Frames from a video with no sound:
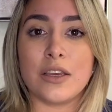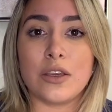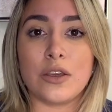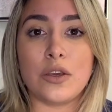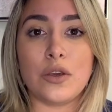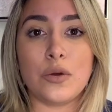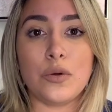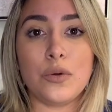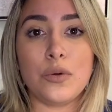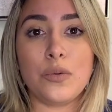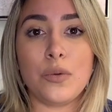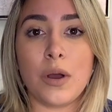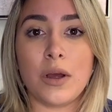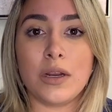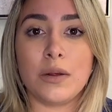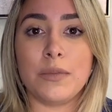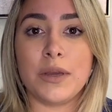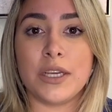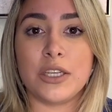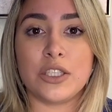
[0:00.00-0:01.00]
You want
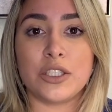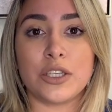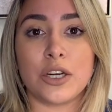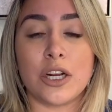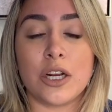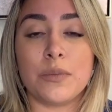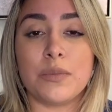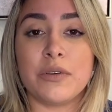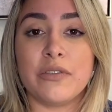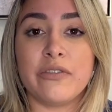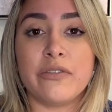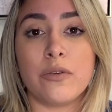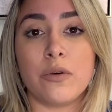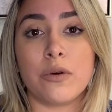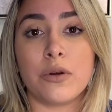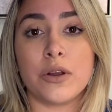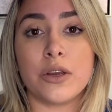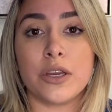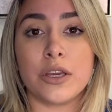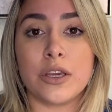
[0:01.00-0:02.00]
to make sure
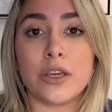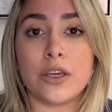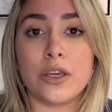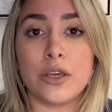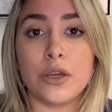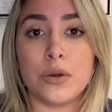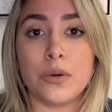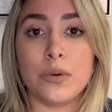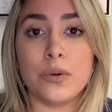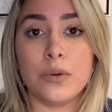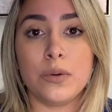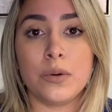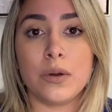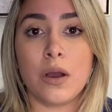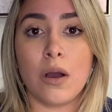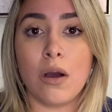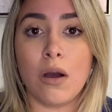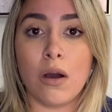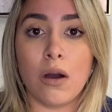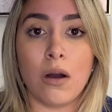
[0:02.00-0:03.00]
before you
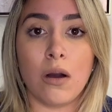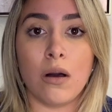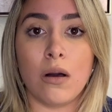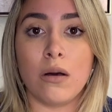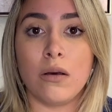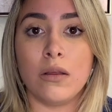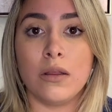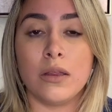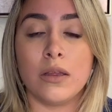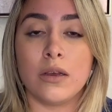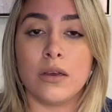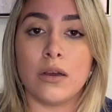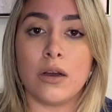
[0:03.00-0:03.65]
call